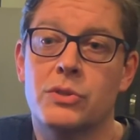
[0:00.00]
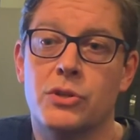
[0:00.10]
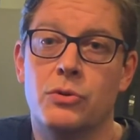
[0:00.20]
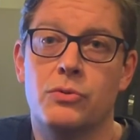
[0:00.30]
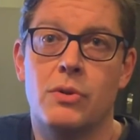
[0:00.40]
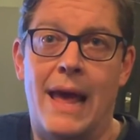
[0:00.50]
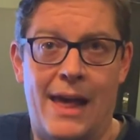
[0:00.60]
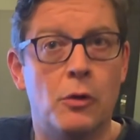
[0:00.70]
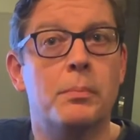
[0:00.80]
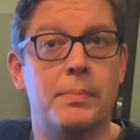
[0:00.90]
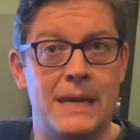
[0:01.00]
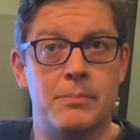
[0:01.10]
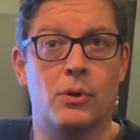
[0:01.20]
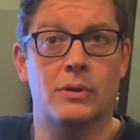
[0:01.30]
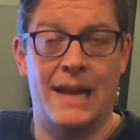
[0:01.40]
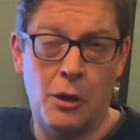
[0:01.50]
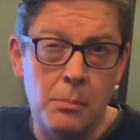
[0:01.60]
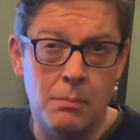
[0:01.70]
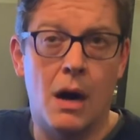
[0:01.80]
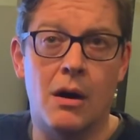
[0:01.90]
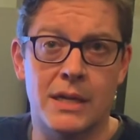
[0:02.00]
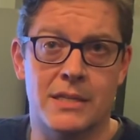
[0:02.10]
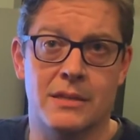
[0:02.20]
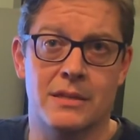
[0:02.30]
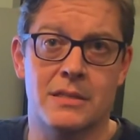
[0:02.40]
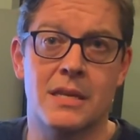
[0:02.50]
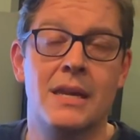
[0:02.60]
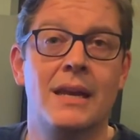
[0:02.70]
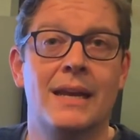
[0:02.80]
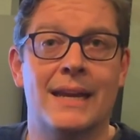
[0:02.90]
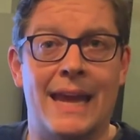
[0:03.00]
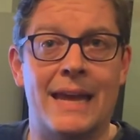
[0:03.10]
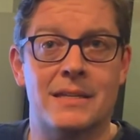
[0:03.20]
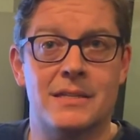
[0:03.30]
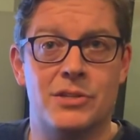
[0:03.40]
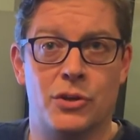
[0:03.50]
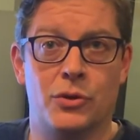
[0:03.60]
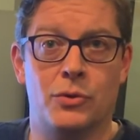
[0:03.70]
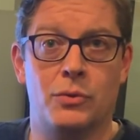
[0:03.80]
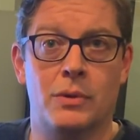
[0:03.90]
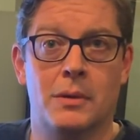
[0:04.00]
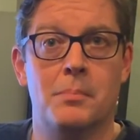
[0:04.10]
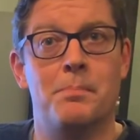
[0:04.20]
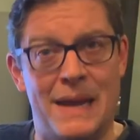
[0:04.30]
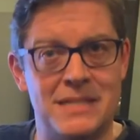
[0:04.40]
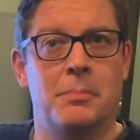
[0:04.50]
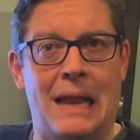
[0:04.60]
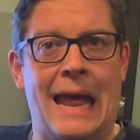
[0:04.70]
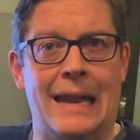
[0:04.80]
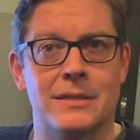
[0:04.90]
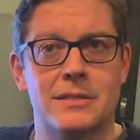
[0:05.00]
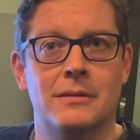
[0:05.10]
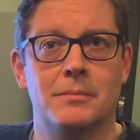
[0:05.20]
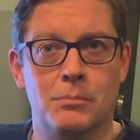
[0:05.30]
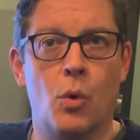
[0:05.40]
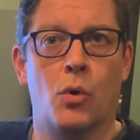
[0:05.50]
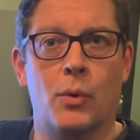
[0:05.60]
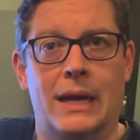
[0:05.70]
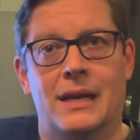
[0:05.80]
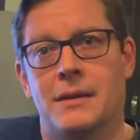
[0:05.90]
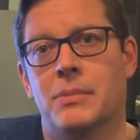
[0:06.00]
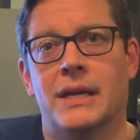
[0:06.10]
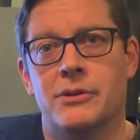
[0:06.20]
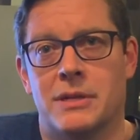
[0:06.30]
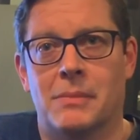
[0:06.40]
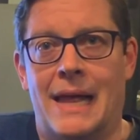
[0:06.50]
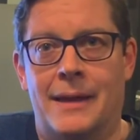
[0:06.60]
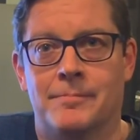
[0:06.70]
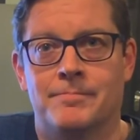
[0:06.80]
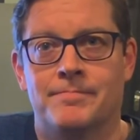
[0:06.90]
to help people and help marketers get to better plans more quickly by using Plannuh.